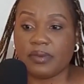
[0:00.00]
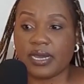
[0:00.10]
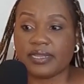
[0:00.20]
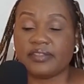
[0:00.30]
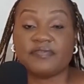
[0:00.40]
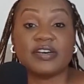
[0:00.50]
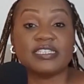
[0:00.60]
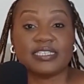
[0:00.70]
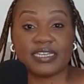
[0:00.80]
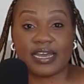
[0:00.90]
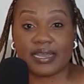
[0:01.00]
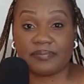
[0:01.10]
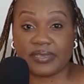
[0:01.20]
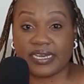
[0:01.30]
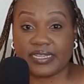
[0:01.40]
But the first year I
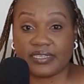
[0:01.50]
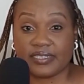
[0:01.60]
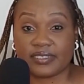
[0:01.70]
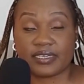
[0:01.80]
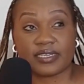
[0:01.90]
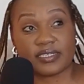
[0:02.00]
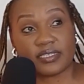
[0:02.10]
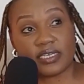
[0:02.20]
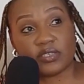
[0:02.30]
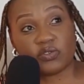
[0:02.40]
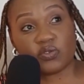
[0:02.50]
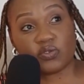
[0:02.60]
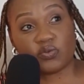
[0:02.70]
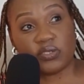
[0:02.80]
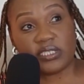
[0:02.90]
began this exercise, which
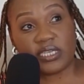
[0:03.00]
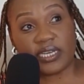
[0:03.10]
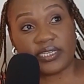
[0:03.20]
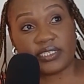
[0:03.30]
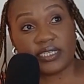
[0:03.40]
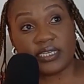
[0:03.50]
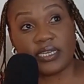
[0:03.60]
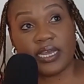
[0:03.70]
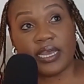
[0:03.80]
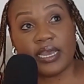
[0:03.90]
was twenty eighteen,